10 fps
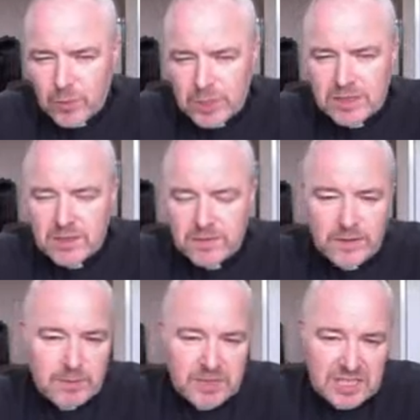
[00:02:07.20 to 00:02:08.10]
with the
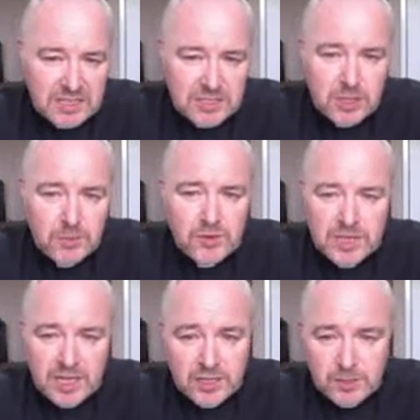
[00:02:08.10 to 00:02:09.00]
famous
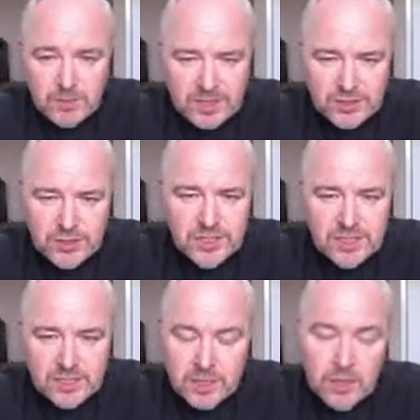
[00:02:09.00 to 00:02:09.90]
excommunication passage, he
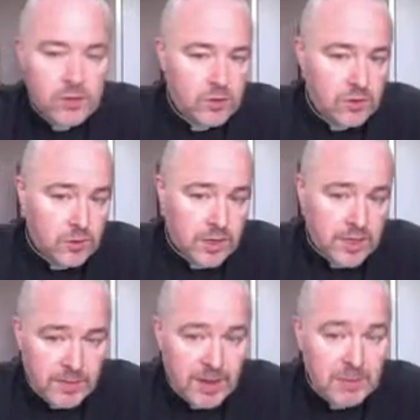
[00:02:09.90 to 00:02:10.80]
says, "Though I
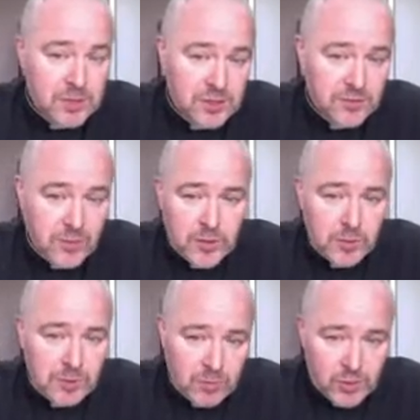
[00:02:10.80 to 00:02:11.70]
am absent from you
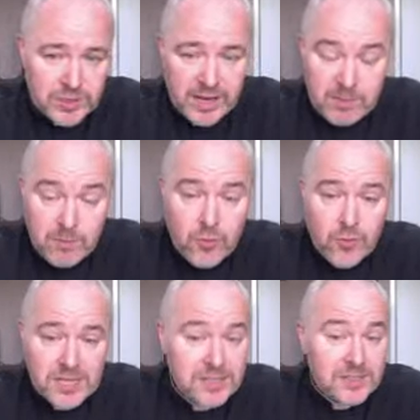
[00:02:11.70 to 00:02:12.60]
in body, I am
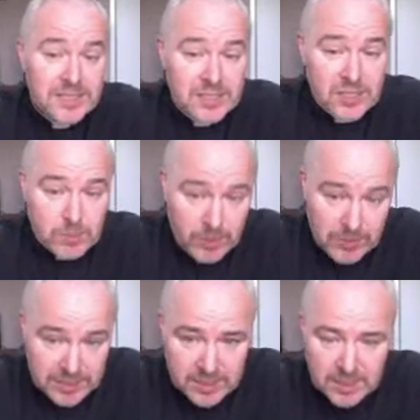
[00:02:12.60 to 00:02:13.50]
present in
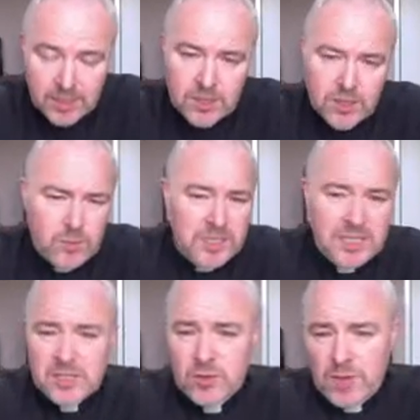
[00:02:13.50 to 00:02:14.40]
spirit." And we
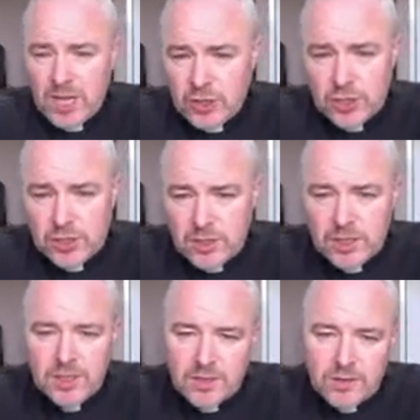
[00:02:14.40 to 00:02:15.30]
need to imagine
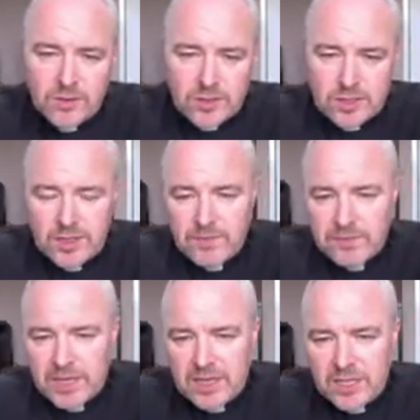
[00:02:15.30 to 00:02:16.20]
that
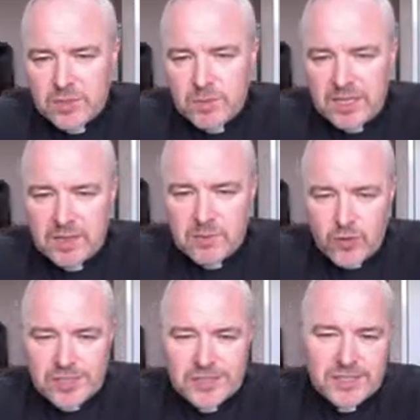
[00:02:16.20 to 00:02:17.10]
his being
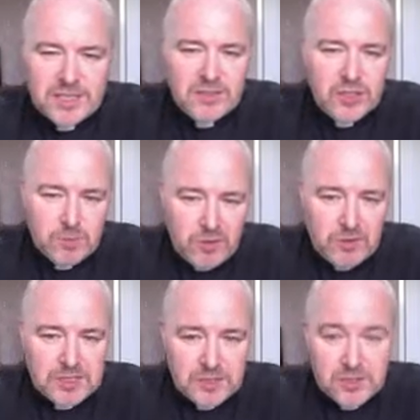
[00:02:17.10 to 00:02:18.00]
present in the
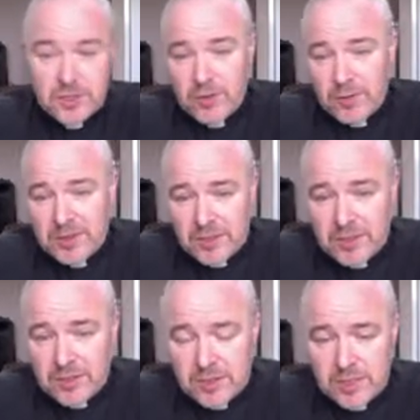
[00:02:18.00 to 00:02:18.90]
spirit to the
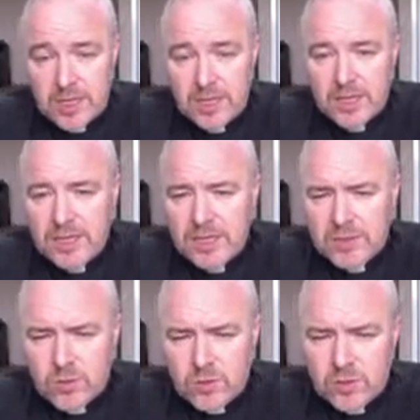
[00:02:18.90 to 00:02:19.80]
Corinthians is
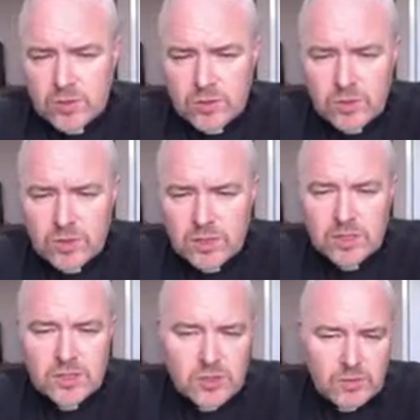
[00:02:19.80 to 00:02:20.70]
also
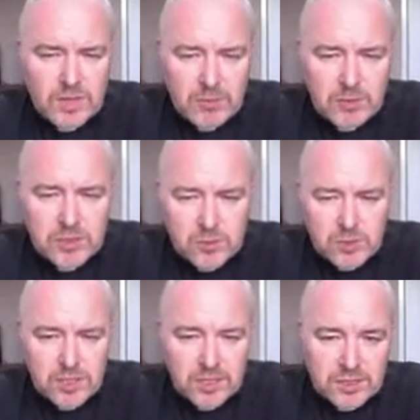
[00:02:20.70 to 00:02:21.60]
somehow
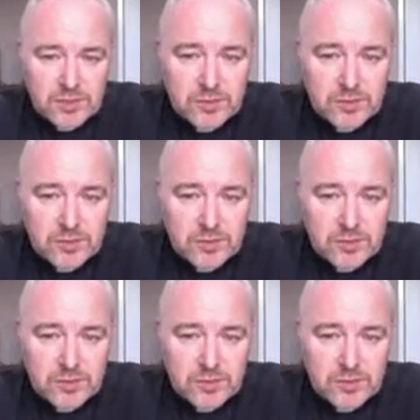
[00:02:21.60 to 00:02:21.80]
associated